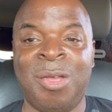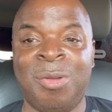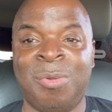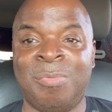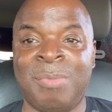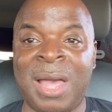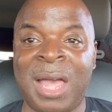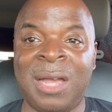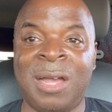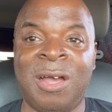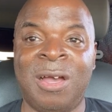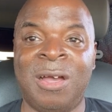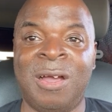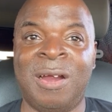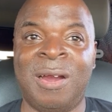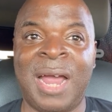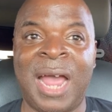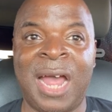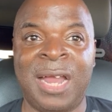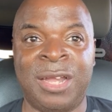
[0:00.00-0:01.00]
My
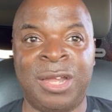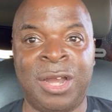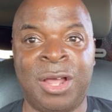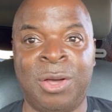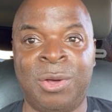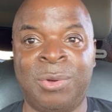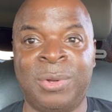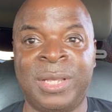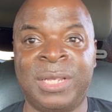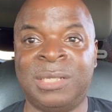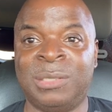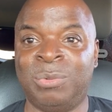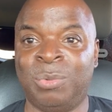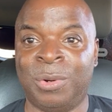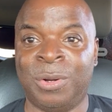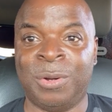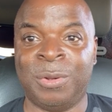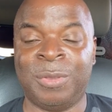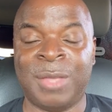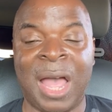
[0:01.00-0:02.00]
car, I know, is
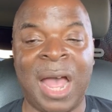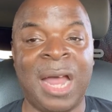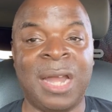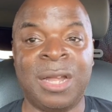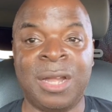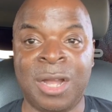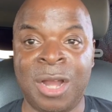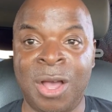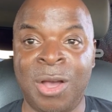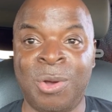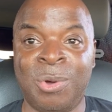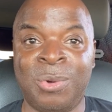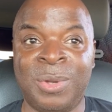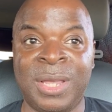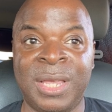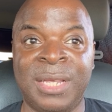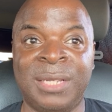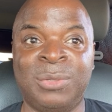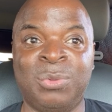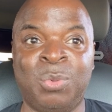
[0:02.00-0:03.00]
worth, I know,
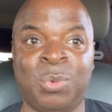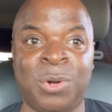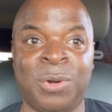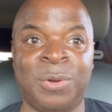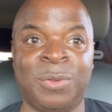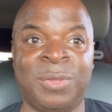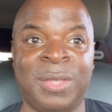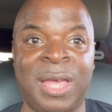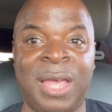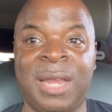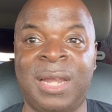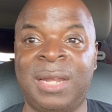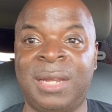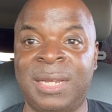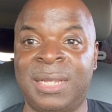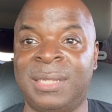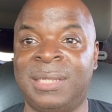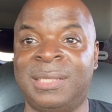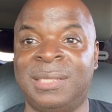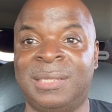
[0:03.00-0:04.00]
is worth at
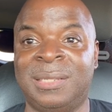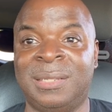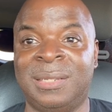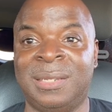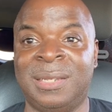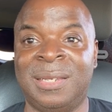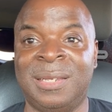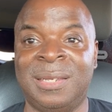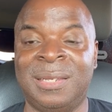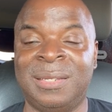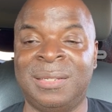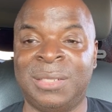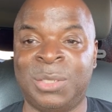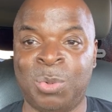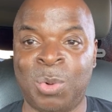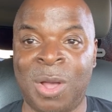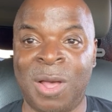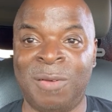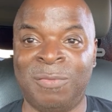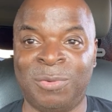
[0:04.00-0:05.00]
least
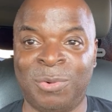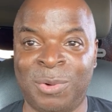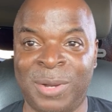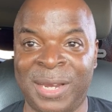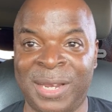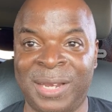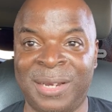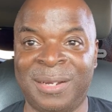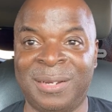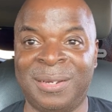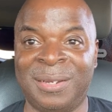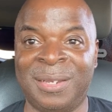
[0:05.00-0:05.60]
12 grand.